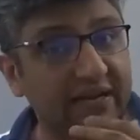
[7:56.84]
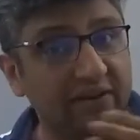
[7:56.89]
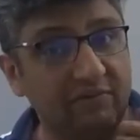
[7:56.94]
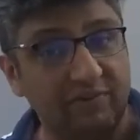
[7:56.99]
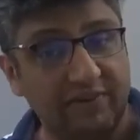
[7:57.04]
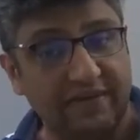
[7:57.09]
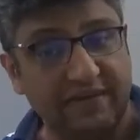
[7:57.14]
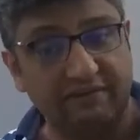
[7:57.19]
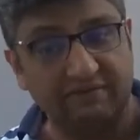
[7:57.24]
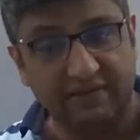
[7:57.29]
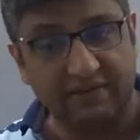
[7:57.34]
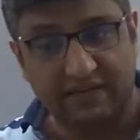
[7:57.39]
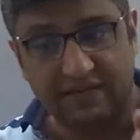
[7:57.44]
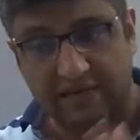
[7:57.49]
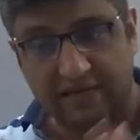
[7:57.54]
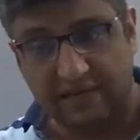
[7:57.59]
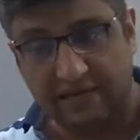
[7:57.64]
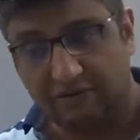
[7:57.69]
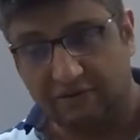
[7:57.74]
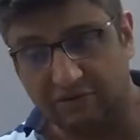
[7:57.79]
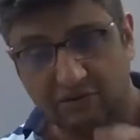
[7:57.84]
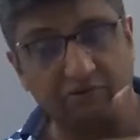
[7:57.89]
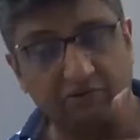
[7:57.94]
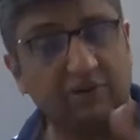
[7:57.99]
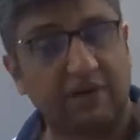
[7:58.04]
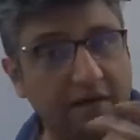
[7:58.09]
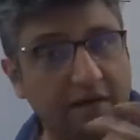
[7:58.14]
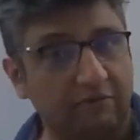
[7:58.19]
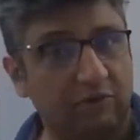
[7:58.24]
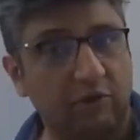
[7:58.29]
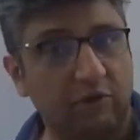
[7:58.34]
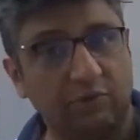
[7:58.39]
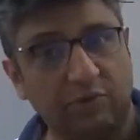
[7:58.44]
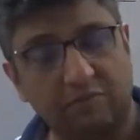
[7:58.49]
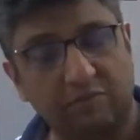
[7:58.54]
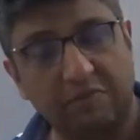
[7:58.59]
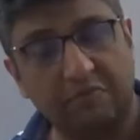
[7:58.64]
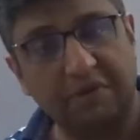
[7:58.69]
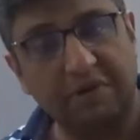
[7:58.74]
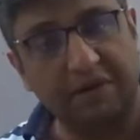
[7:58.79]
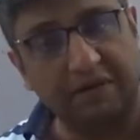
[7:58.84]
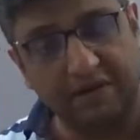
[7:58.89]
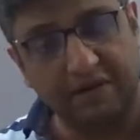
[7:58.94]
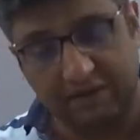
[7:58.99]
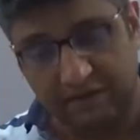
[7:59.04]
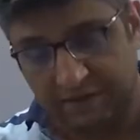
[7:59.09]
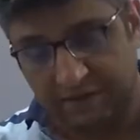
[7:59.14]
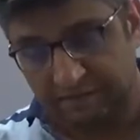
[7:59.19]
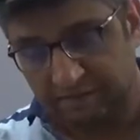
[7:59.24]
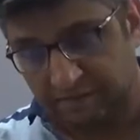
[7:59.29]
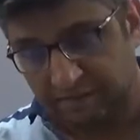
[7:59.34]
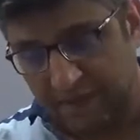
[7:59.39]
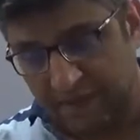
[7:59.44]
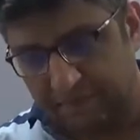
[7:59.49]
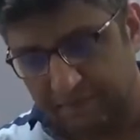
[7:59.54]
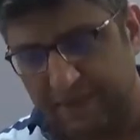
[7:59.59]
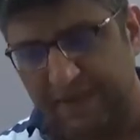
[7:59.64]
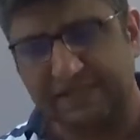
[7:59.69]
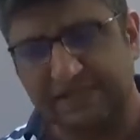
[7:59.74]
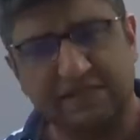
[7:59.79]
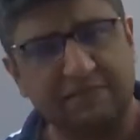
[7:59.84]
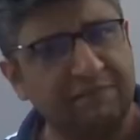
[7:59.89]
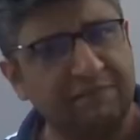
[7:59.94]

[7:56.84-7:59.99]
believe that now you would have to probably pay some